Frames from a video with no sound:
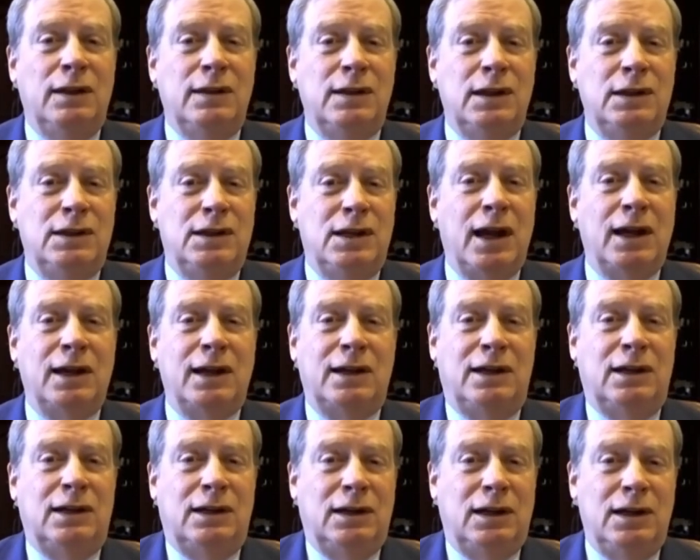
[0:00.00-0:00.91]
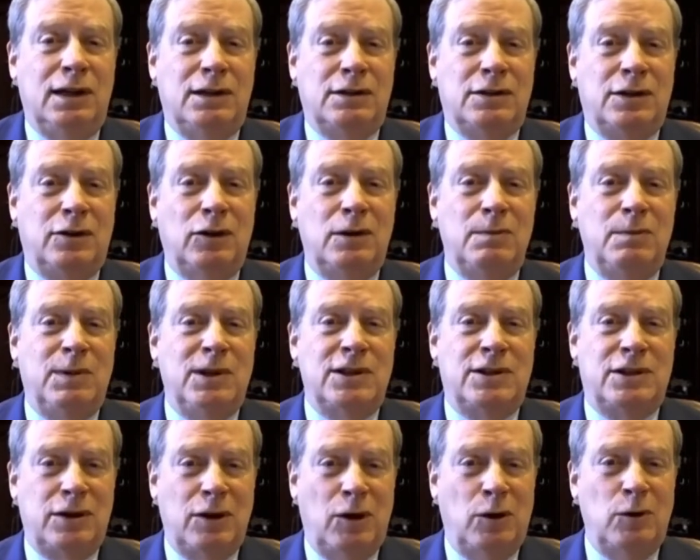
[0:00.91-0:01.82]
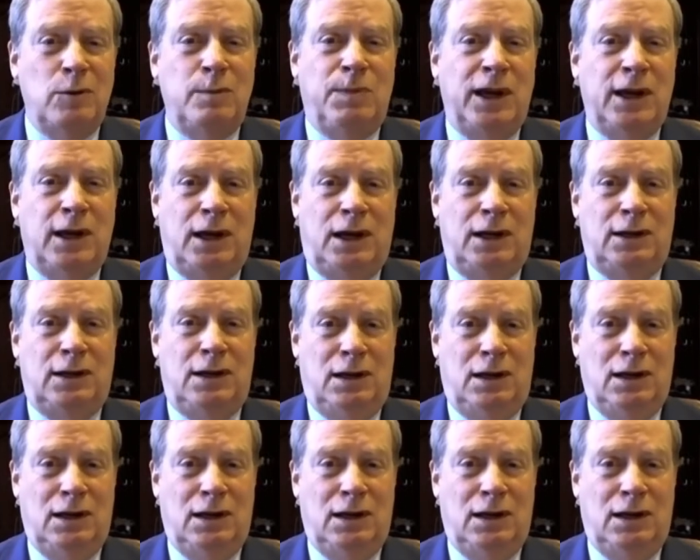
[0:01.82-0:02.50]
the debt is going to be so big.